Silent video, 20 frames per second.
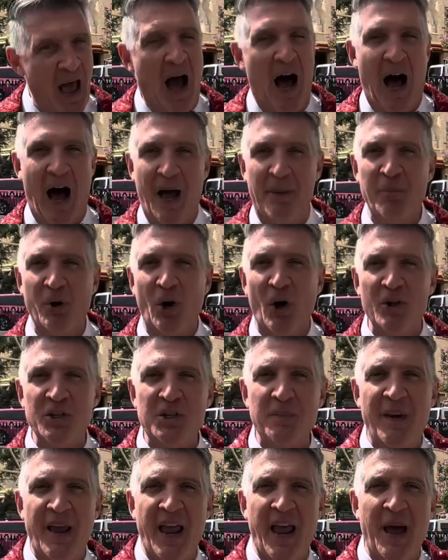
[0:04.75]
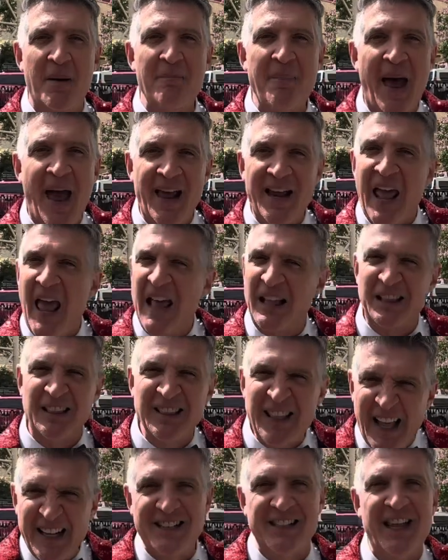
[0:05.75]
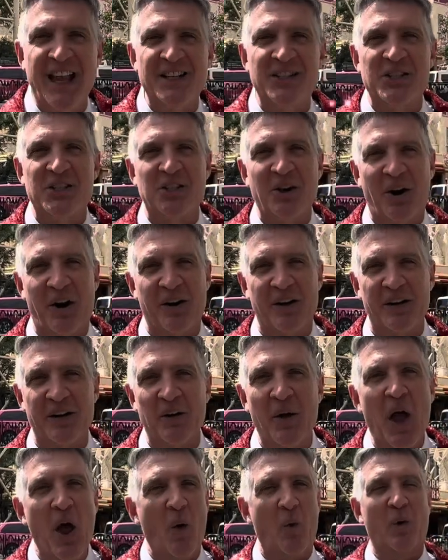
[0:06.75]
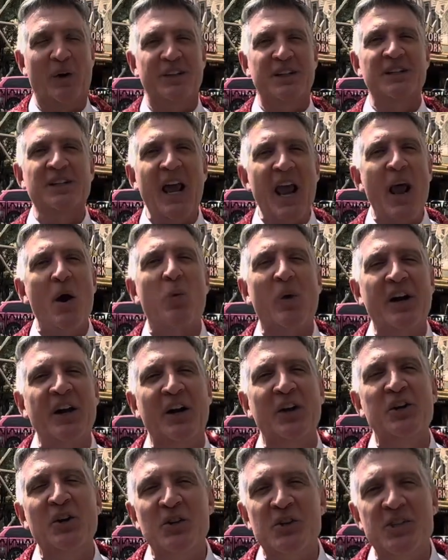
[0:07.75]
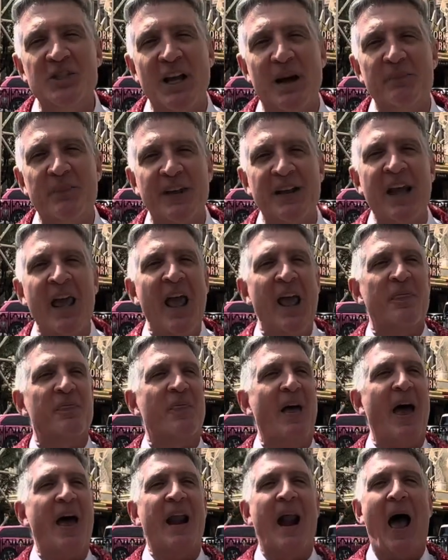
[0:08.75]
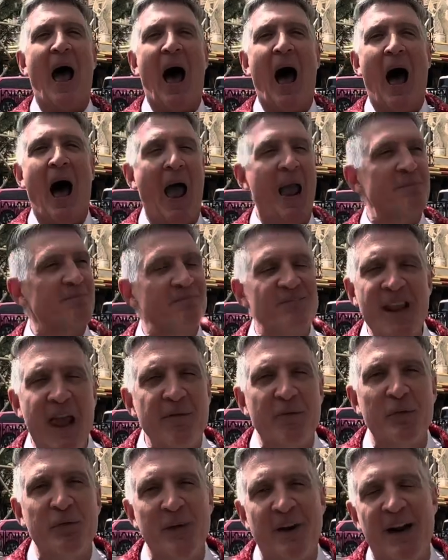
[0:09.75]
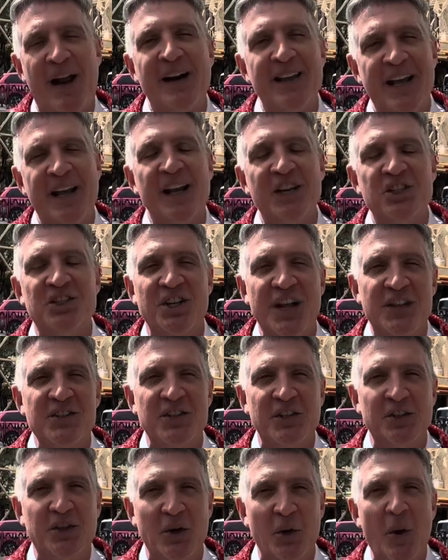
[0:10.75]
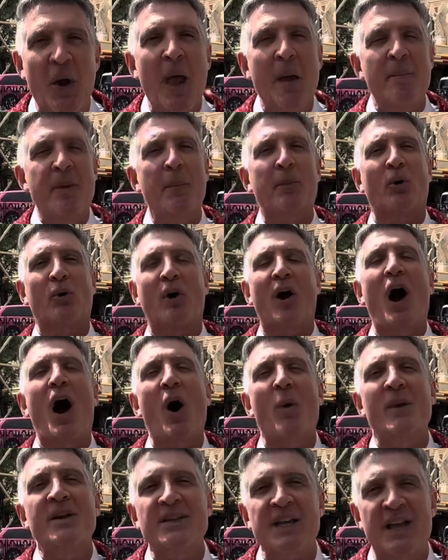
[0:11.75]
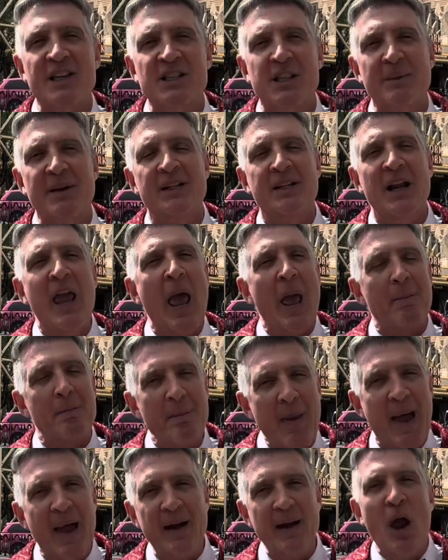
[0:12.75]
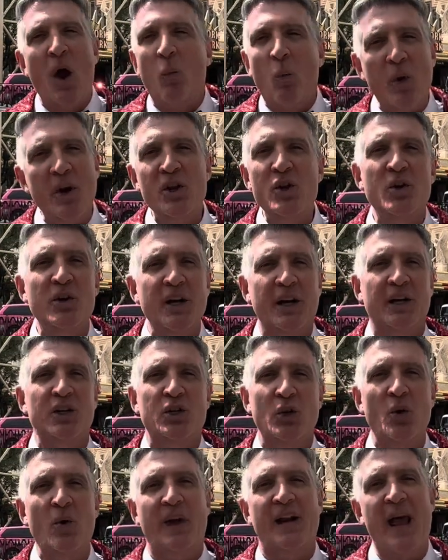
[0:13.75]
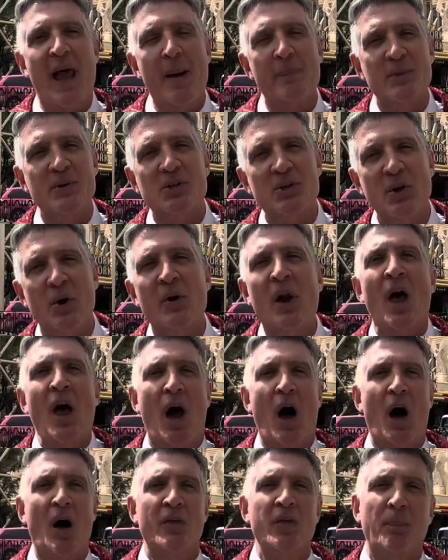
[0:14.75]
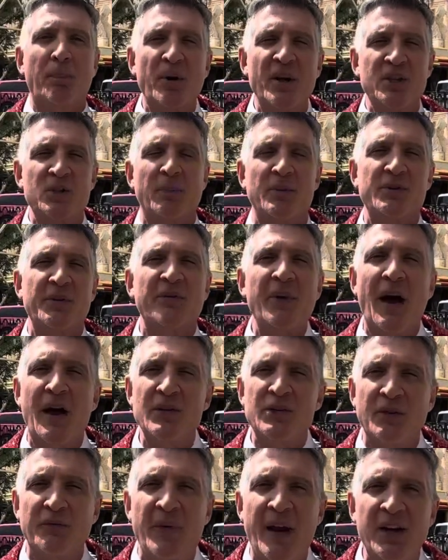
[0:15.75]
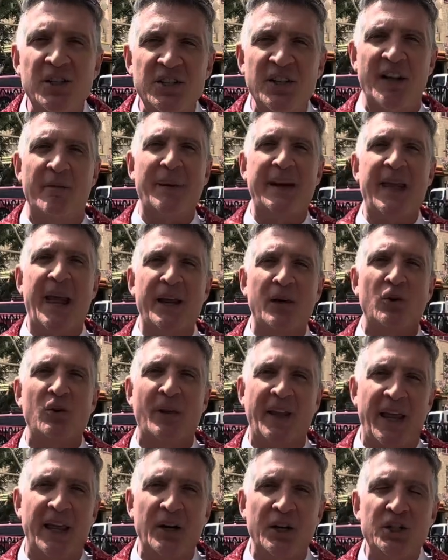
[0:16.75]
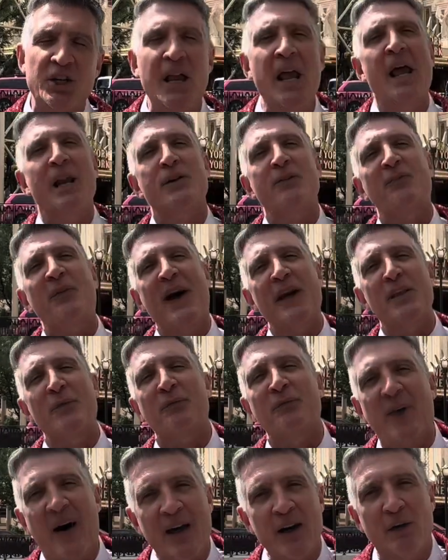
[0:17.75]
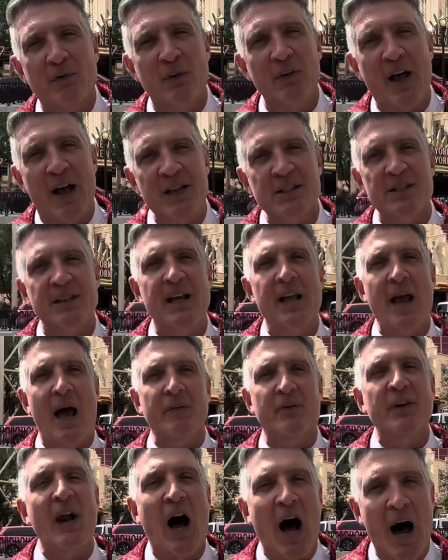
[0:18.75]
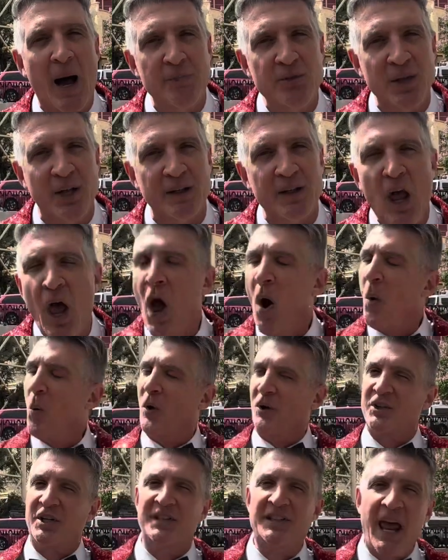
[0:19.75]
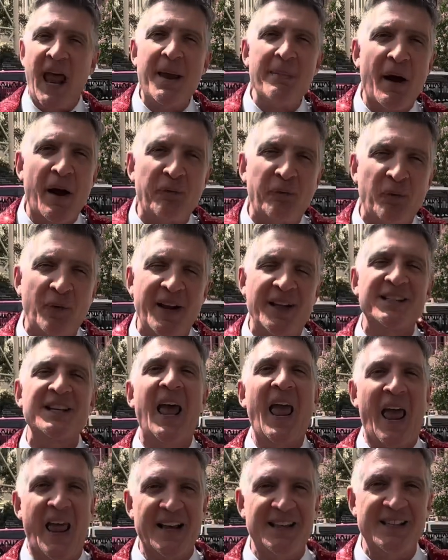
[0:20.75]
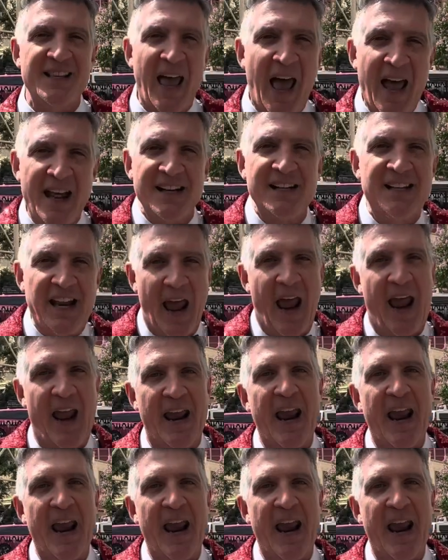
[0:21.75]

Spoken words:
I'm your host, Mayhem Matt. Let's get started. Well, today we're going to do something that I never thought I'd get a chance to do. People are always asking me, Matt, when are you going to do an episode on the principles of conservation of mechanical energy to find the final velocity of an object? Well, today, my friends, is that day.